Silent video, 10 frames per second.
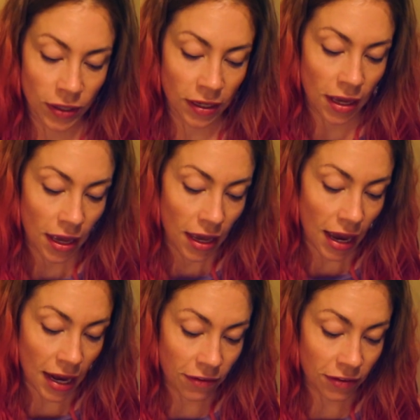it,
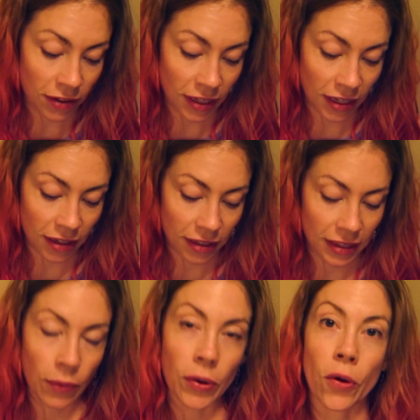and I feel like
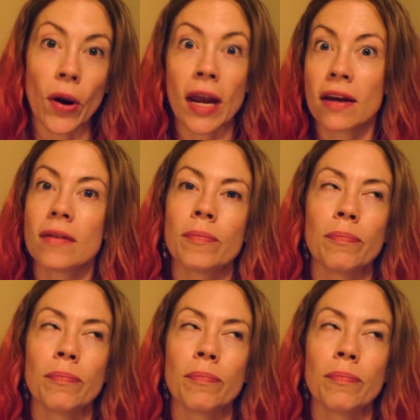they were great